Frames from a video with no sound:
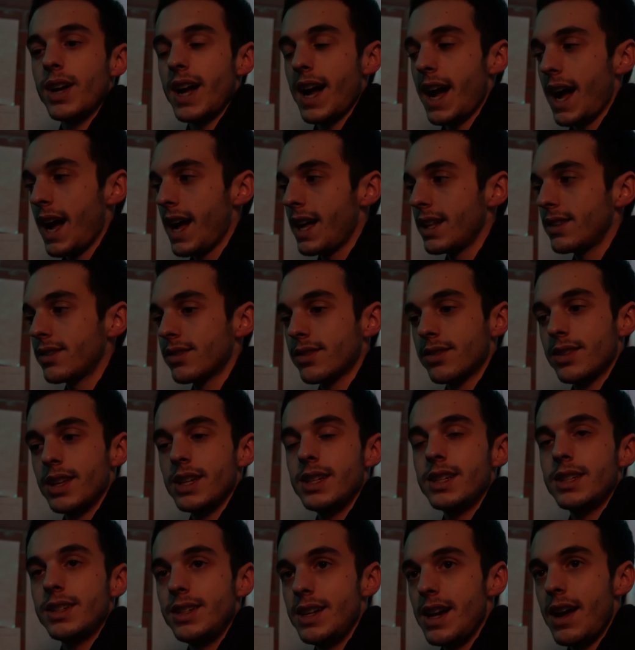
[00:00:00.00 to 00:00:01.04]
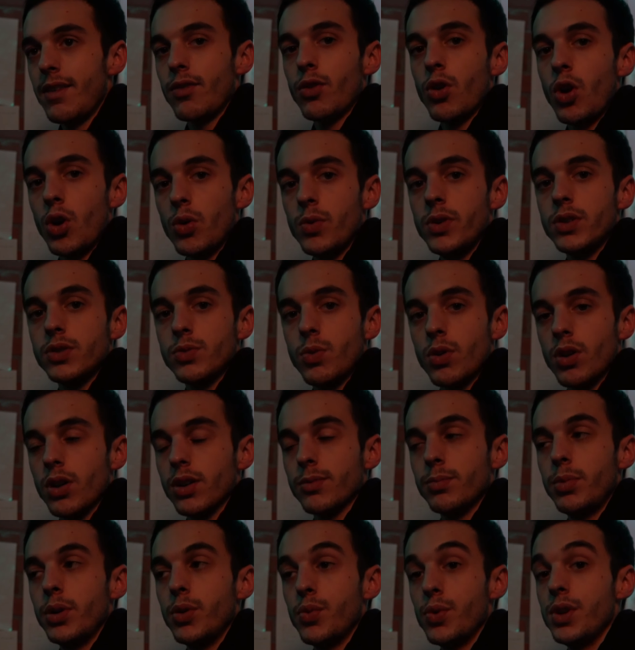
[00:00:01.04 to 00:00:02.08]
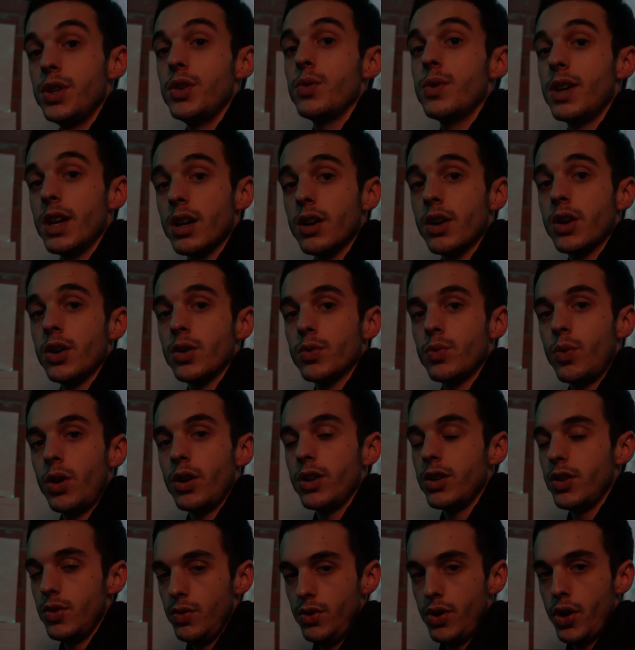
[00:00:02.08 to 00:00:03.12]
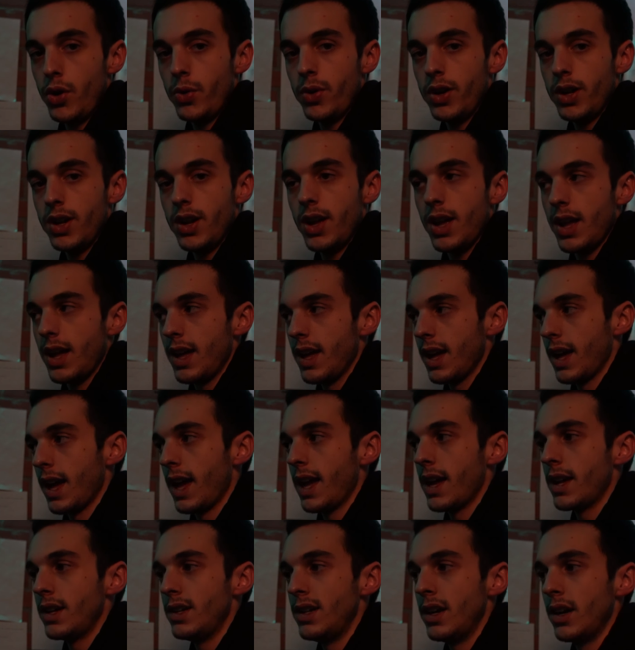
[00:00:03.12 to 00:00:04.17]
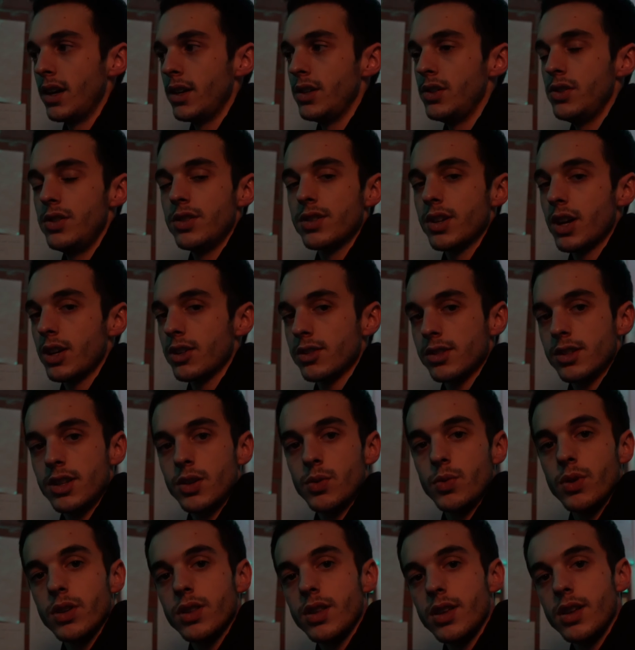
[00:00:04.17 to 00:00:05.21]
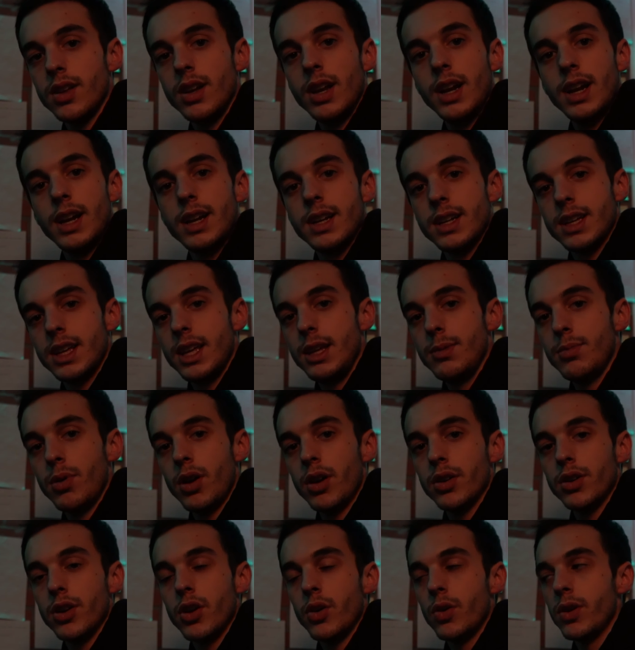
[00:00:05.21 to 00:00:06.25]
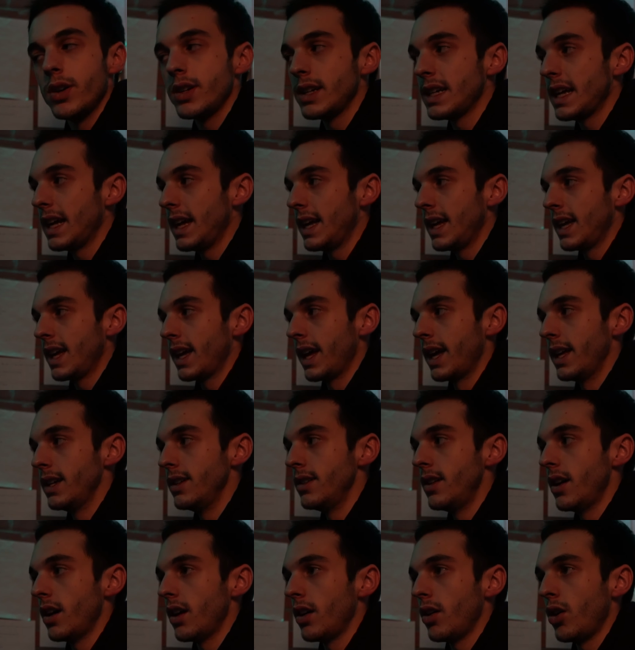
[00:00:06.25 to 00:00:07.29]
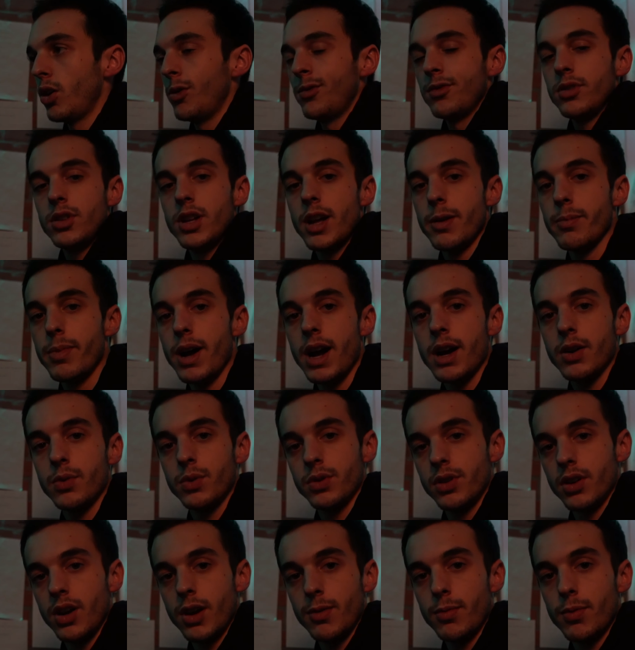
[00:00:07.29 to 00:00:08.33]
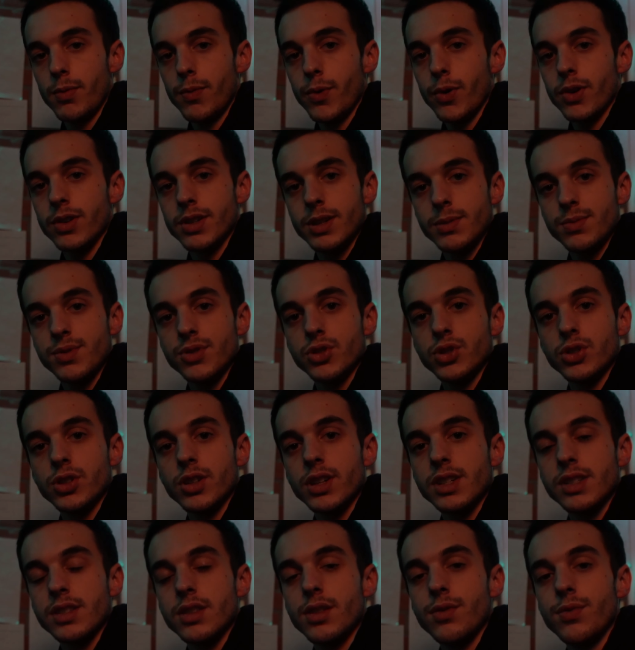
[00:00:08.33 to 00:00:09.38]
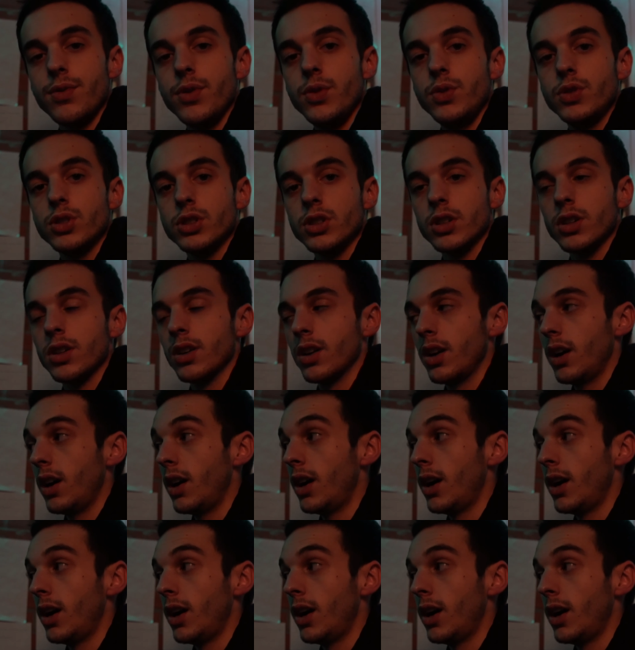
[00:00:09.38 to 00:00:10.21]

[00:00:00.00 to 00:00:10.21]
Ads, they never always work, but when you get a good one, you know it, and you just got to stick with it, keep on going, and hopefully I'm back with a couple more tips and tricks in the future.